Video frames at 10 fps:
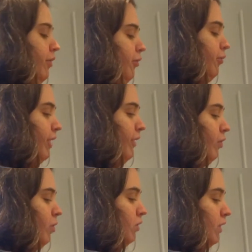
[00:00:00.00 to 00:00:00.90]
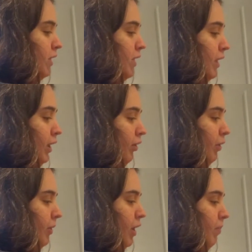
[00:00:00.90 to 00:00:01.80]
3 of golden
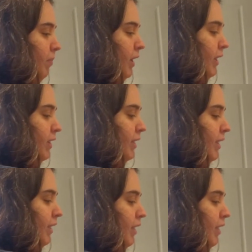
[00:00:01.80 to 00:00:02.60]
syrup, and I might need to get a